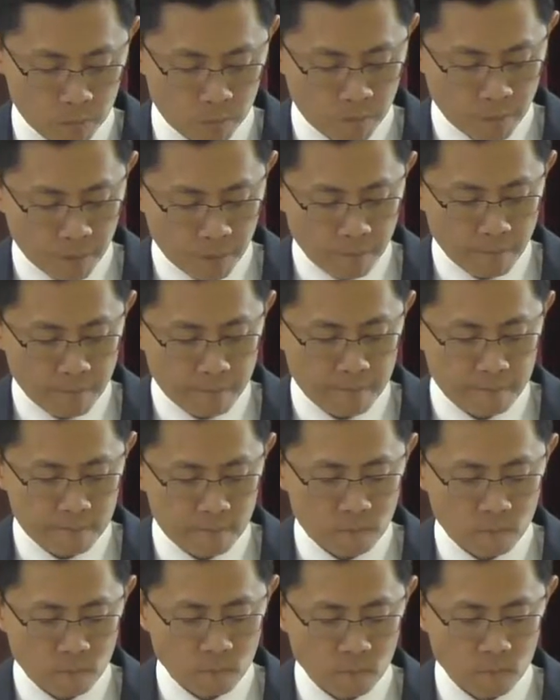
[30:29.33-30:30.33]

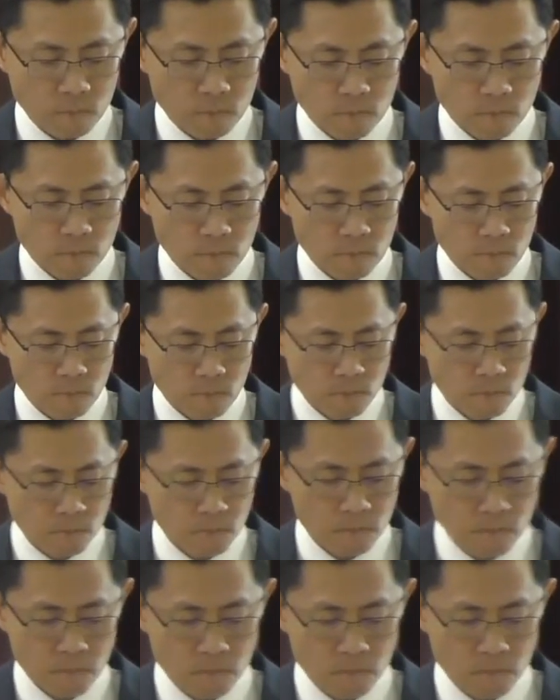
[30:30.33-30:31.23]
Nothing is said.